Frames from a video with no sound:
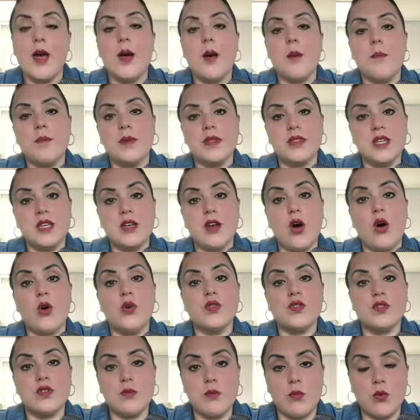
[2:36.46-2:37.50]
But then
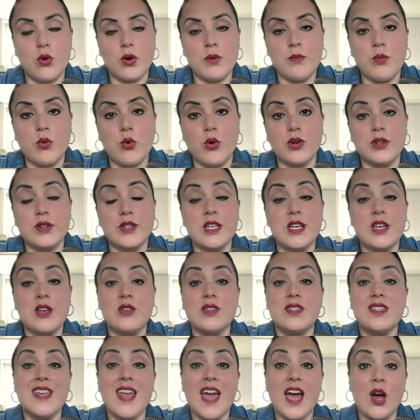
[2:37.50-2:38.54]
also, more importantly, you
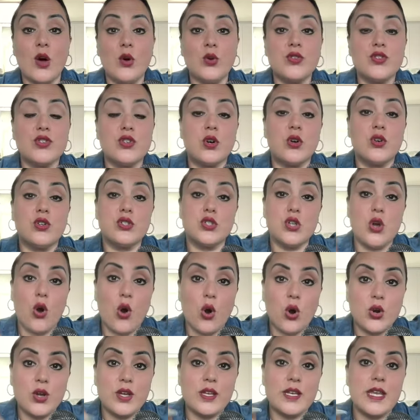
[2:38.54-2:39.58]
can now start
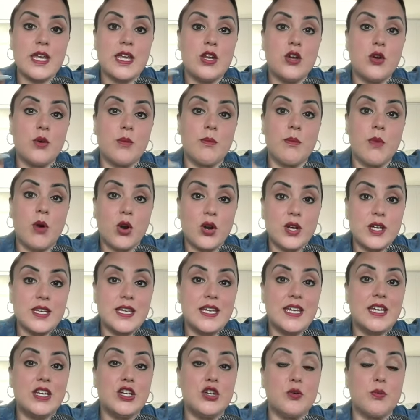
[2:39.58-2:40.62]
targeting your
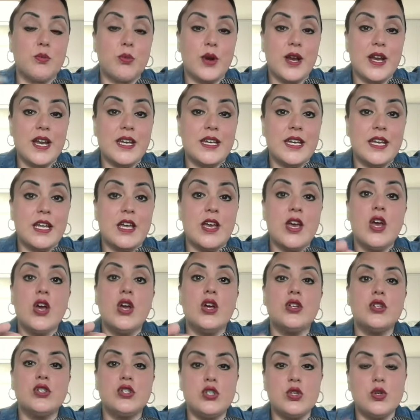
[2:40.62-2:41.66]
marketing and your branding
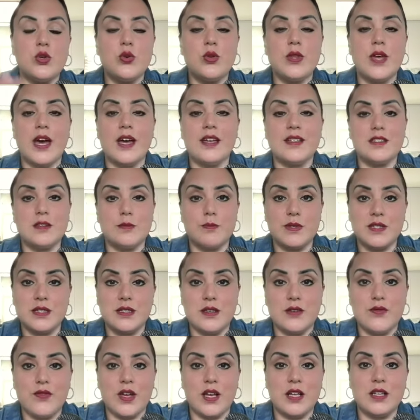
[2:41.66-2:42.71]
to that
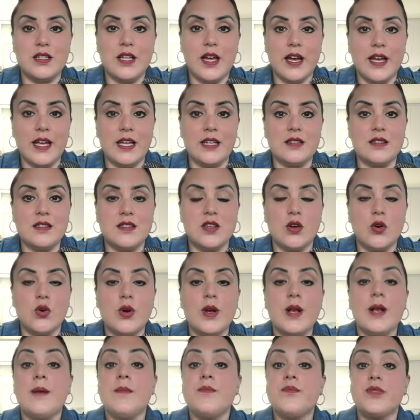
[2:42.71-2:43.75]
specific client.
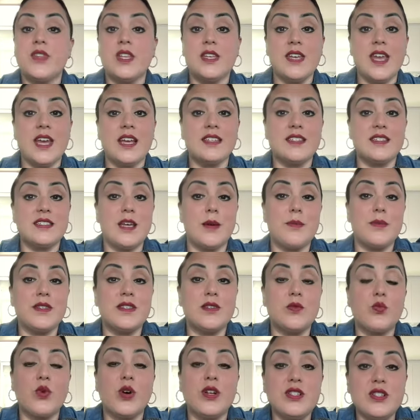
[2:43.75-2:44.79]
So the next step
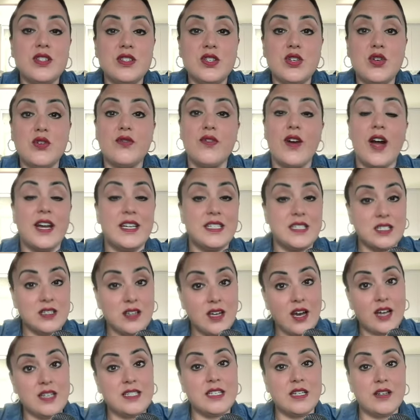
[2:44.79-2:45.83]
is, once you've
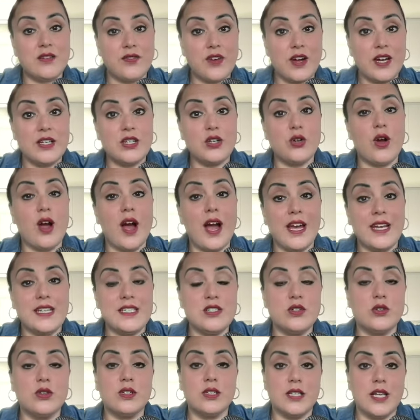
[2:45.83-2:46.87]
identified your
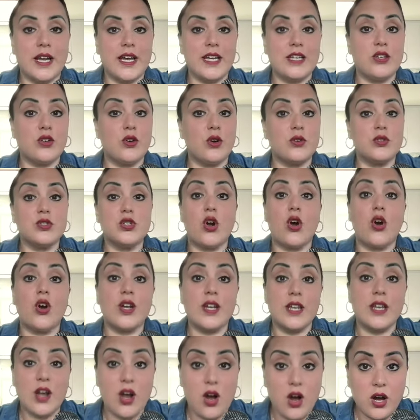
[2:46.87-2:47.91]
ideal client, your
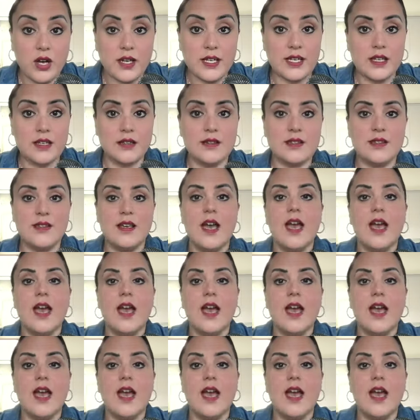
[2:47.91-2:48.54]
target audience,